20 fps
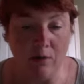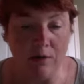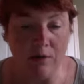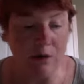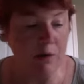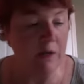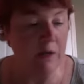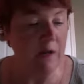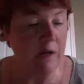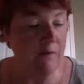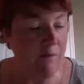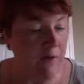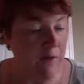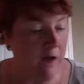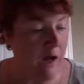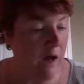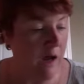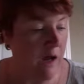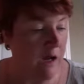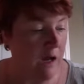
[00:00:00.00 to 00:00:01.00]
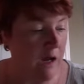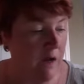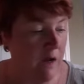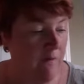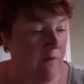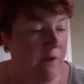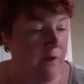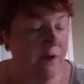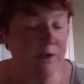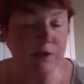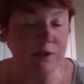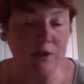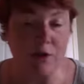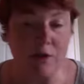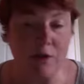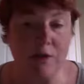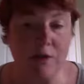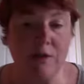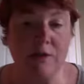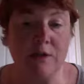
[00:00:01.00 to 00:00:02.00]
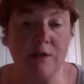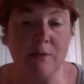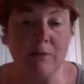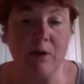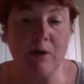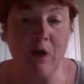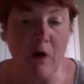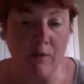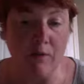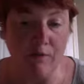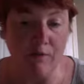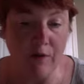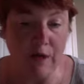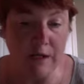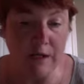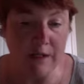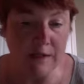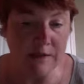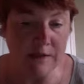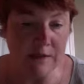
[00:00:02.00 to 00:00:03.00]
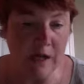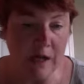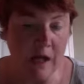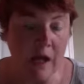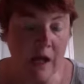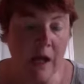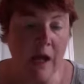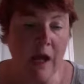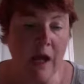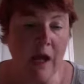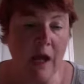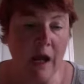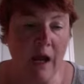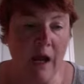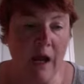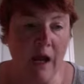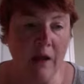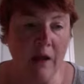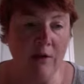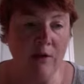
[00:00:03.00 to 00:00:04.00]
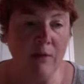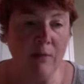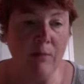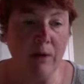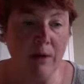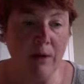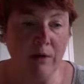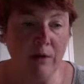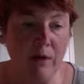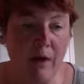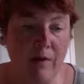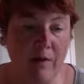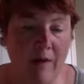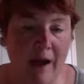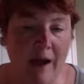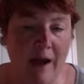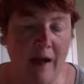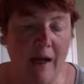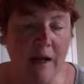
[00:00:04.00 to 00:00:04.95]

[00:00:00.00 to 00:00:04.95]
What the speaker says: So it gave the students some confidence and to build on that.